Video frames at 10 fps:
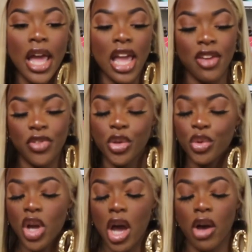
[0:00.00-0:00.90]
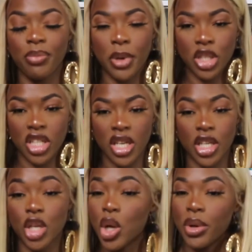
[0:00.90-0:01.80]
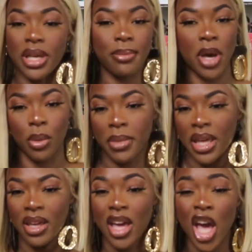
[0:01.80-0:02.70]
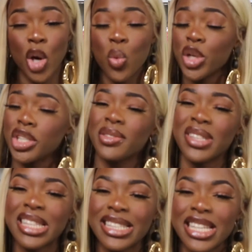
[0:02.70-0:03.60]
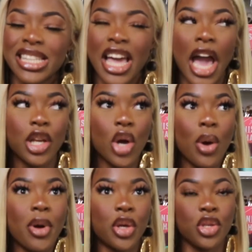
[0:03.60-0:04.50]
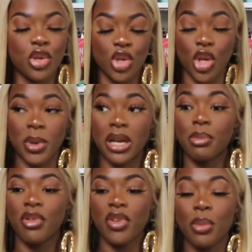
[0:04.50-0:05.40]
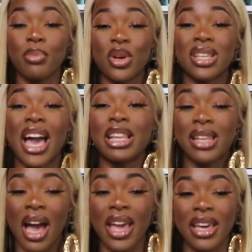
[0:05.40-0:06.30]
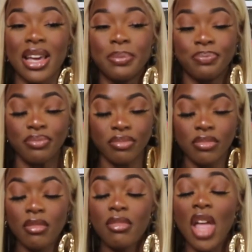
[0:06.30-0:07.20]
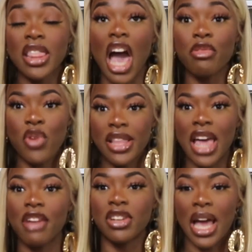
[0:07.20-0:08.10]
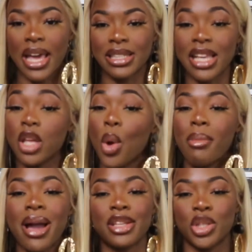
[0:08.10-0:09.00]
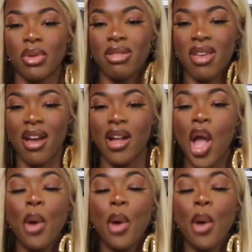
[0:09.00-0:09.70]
If you do not have budget, you don't email me. What do you think this is? Like, I know I'm on YouTube and I'm reviewing books that I like, that I've read, that I've liked, and I don't mind doing that.